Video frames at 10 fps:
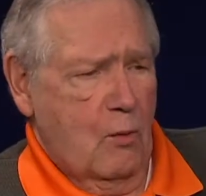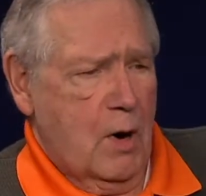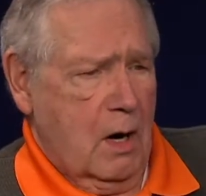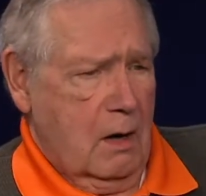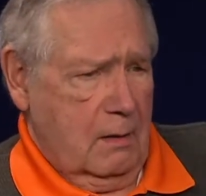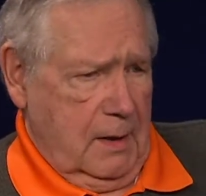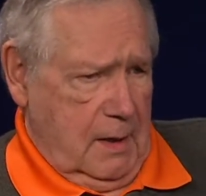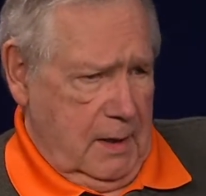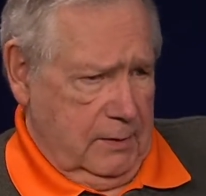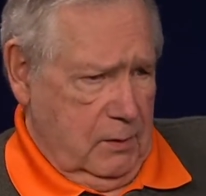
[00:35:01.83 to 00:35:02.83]
Omar
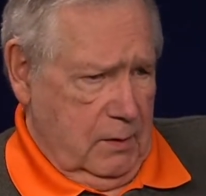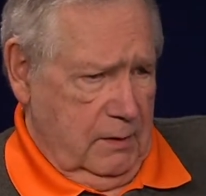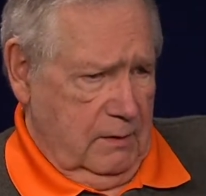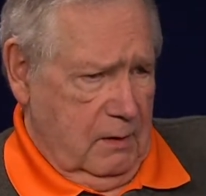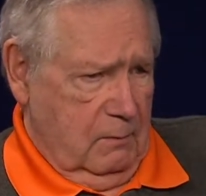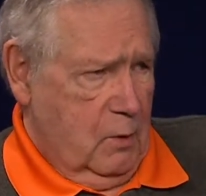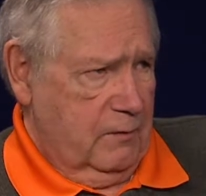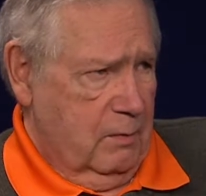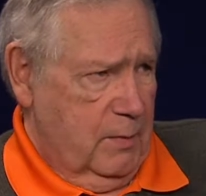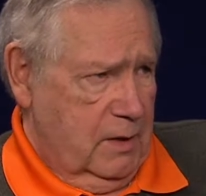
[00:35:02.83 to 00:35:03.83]
onto it, the
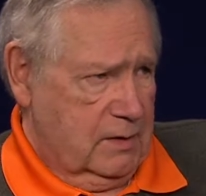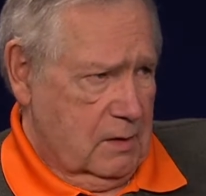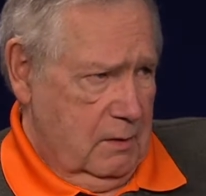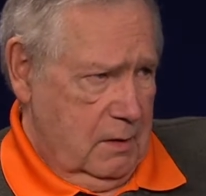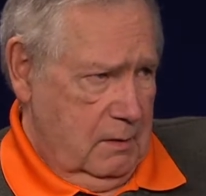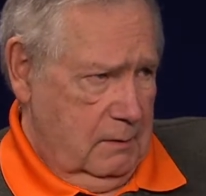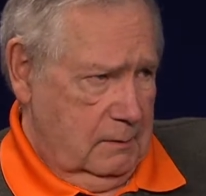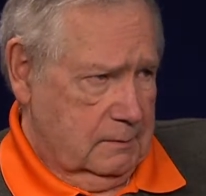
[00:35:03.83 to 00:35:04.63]
one from Minnesota.